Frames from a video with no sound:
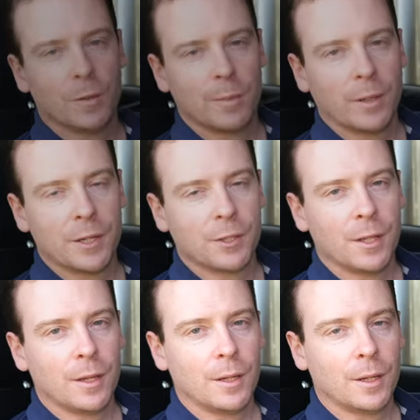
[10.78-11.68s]
to replace
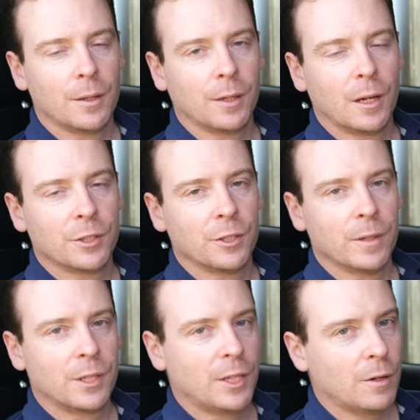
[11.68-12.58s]
the, uh, the cluster
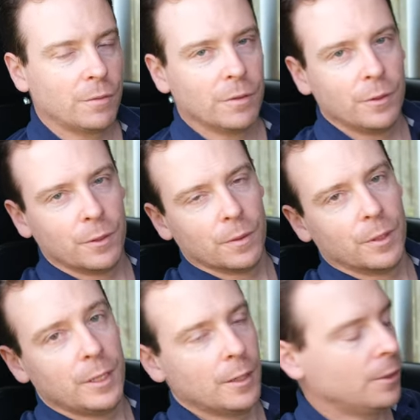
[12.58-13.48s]
itself if you
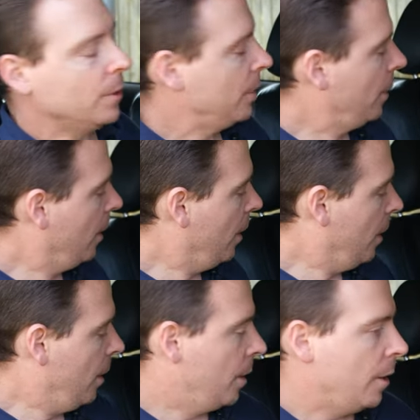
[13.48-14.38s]
needed to,
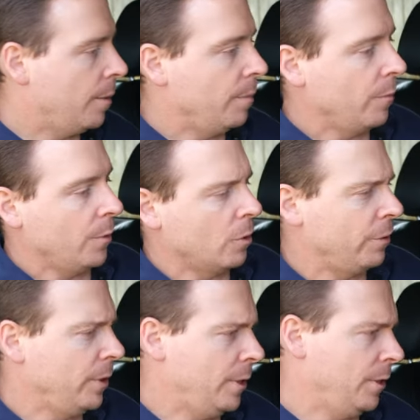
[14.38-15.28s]
um, or
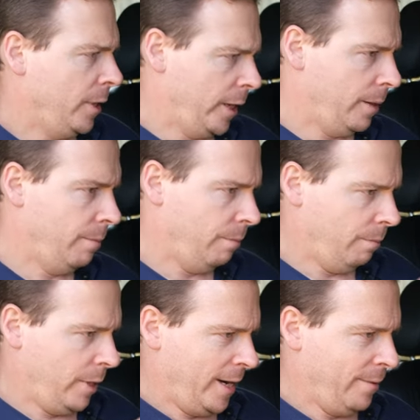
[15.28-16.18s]
if you needed to get
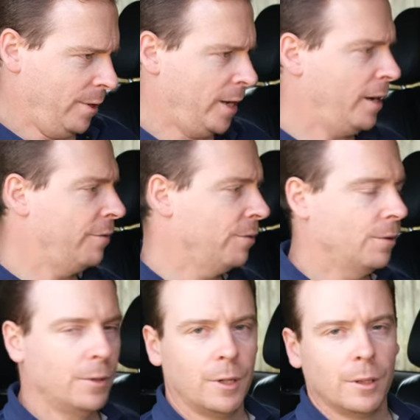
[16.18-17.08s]
in there
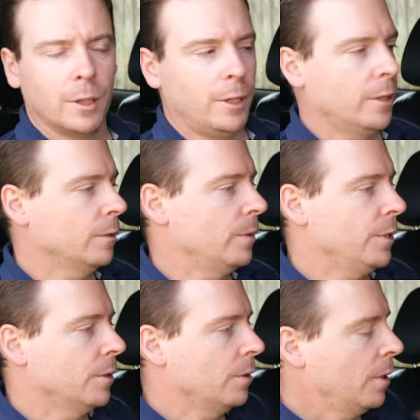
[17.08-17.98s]
for uh, any other
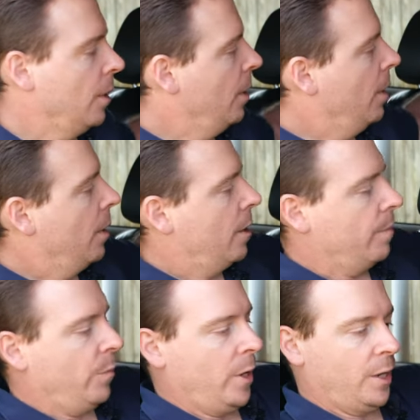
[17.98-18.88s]
reason.
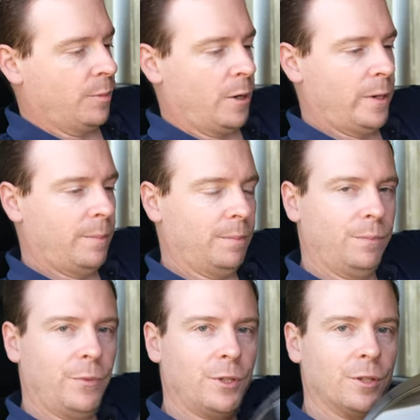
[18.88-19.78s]
Um, here's my one,
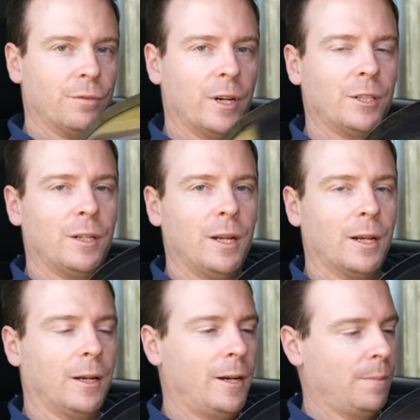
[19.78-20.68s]
just freshly
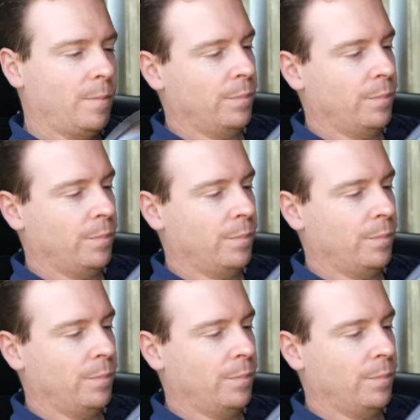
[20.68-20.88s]
taken out.